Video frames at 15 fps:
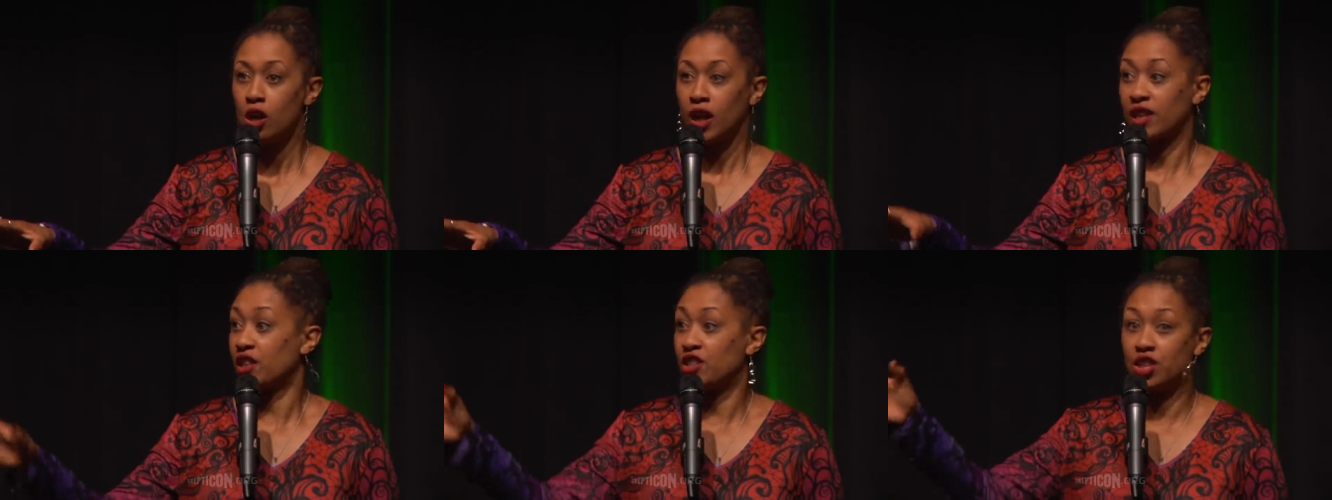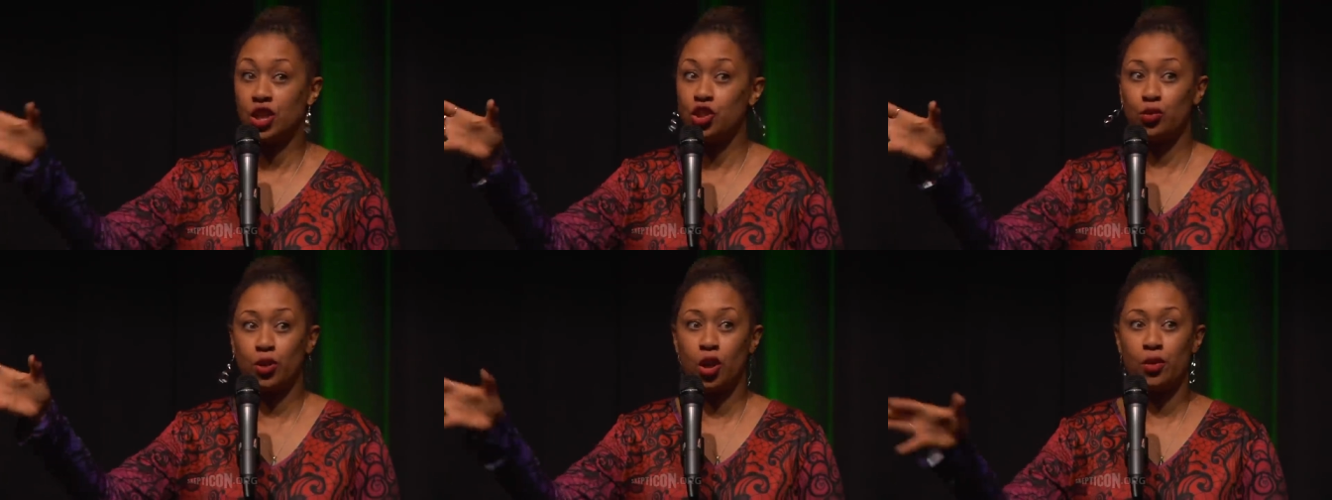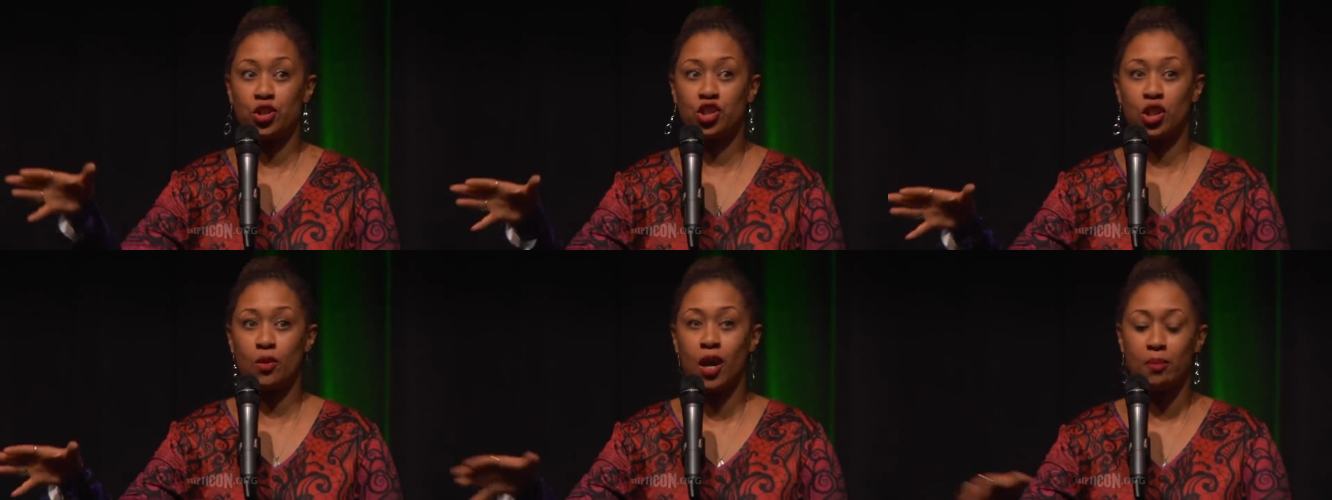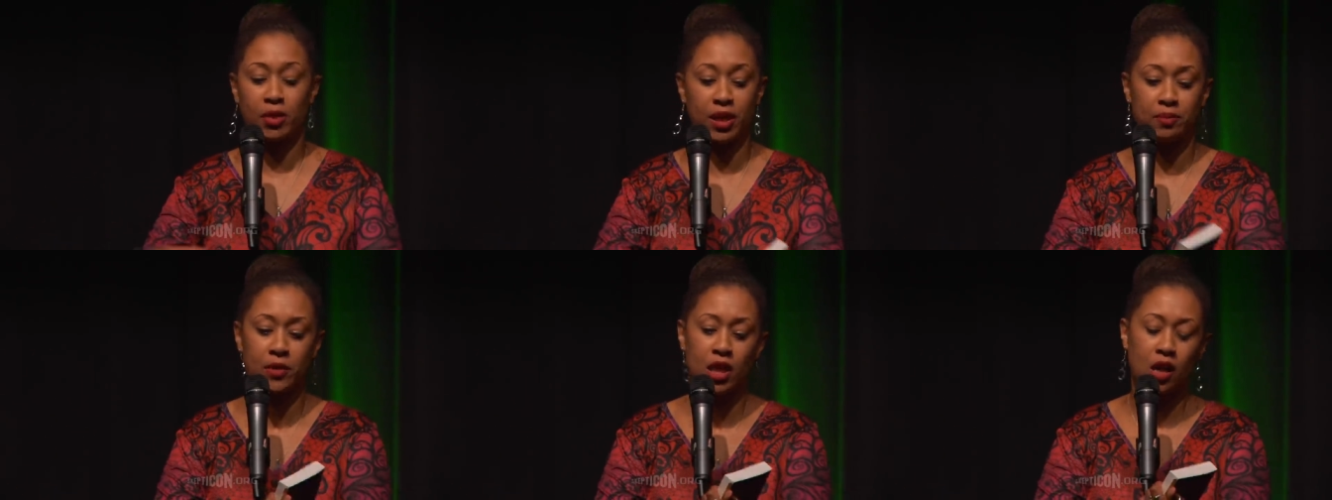Like the teacher would always show up,
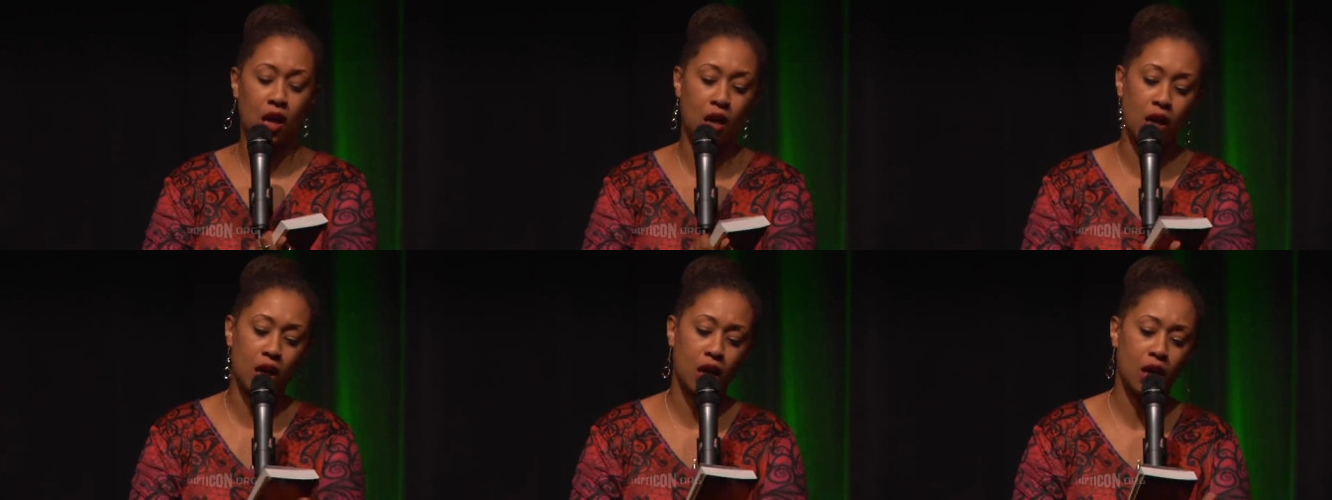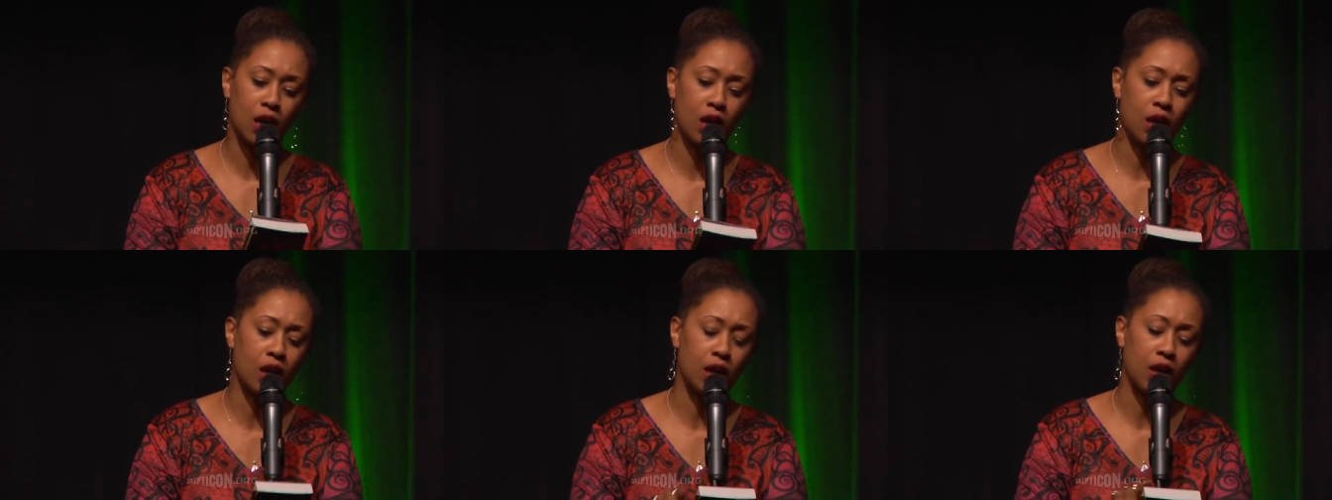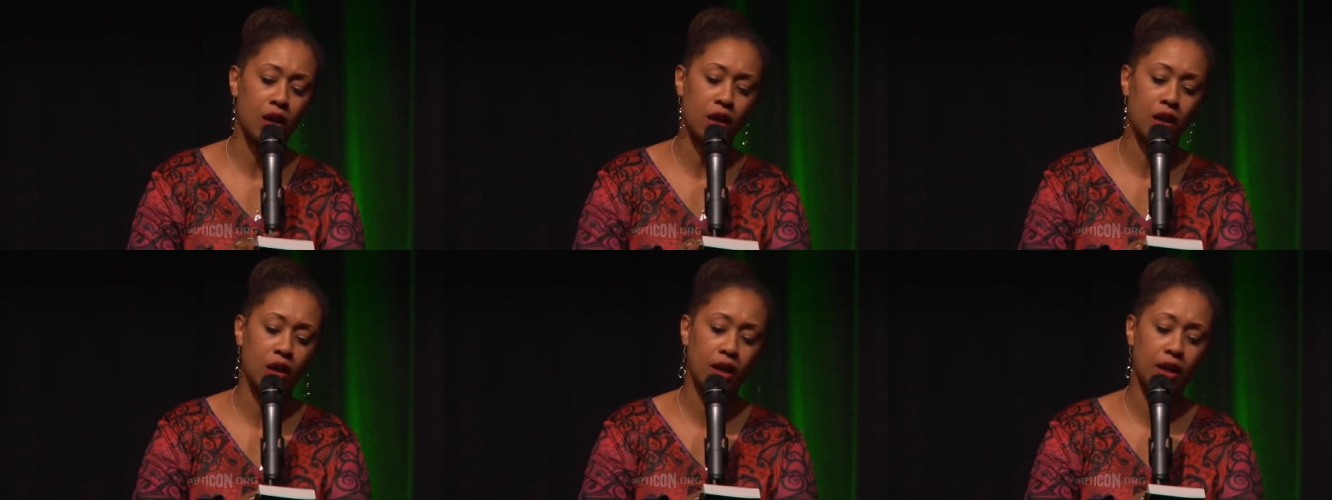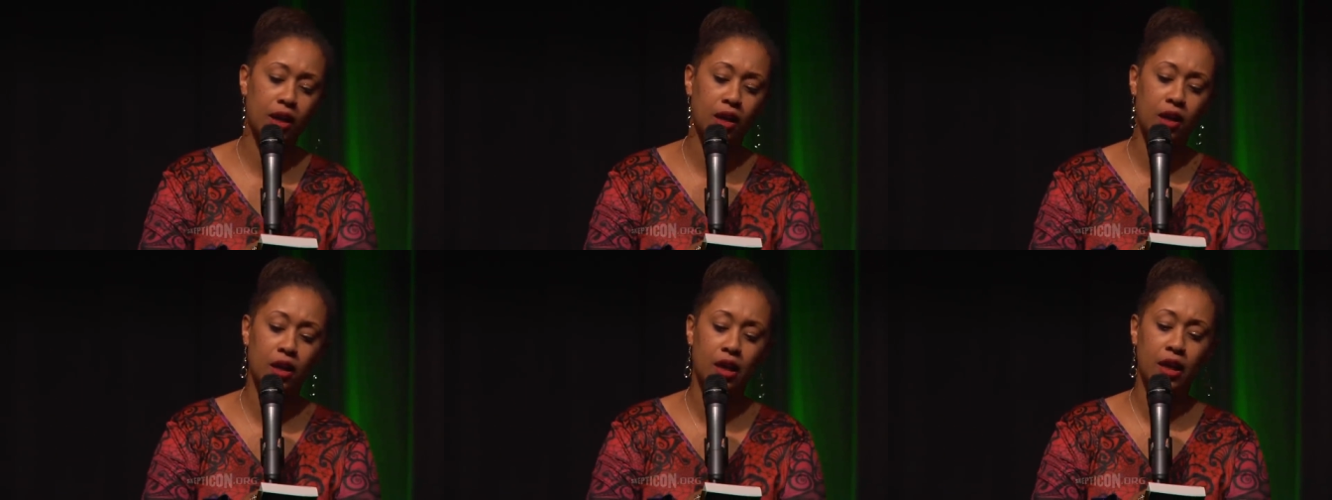like, ah,
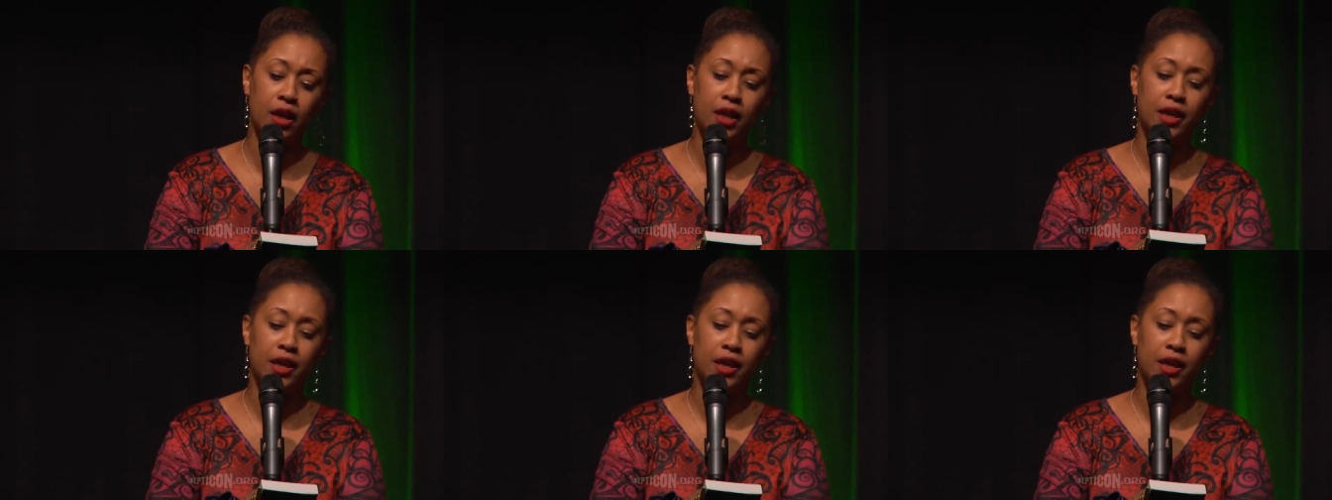oh,